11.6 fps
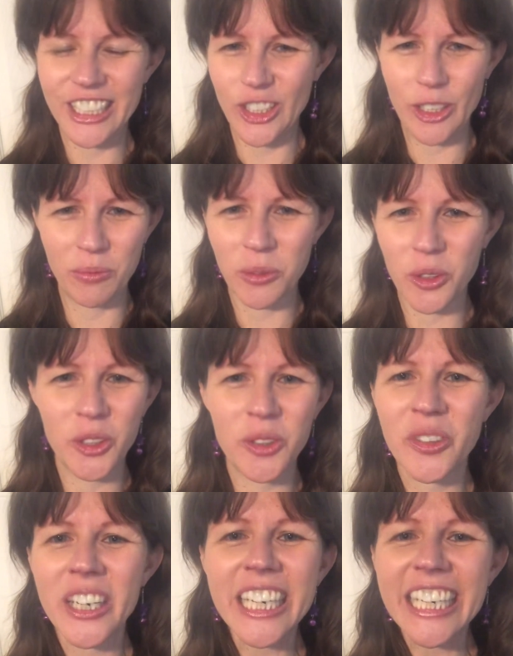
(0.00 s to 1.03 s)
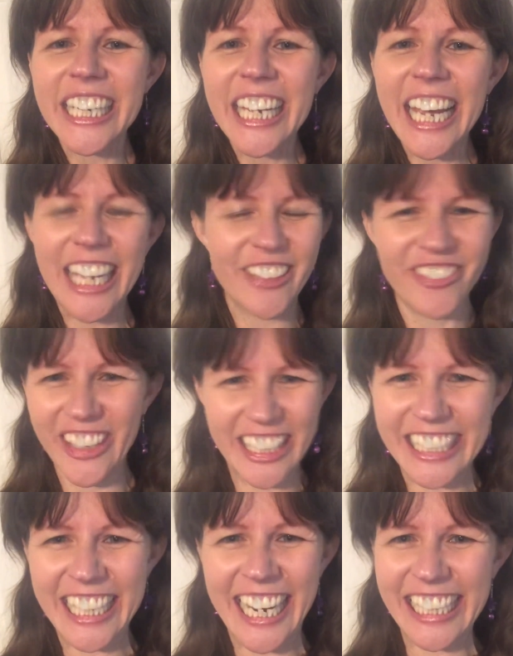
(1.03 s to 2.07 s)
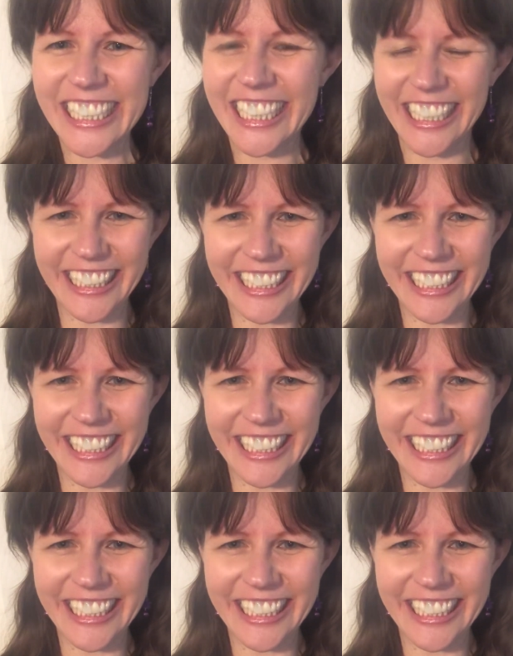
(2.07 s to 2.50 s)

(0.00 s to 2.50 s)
to improve and fix things.